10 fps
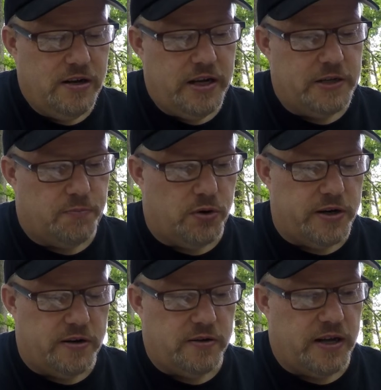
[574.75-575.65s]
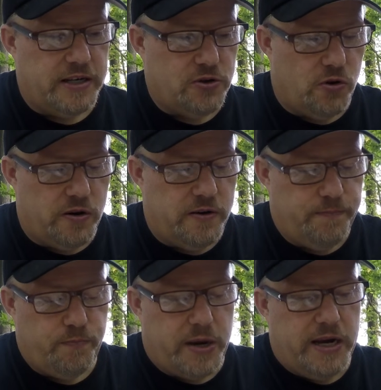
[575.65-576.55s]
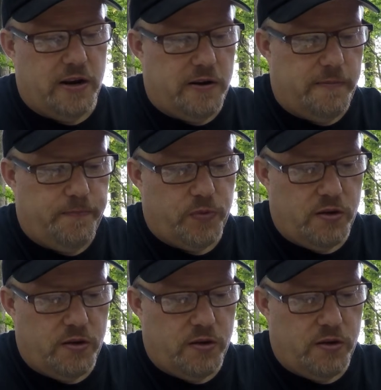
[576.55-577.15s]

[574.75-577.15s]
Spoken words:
It's brilliant, and it's got a bail arm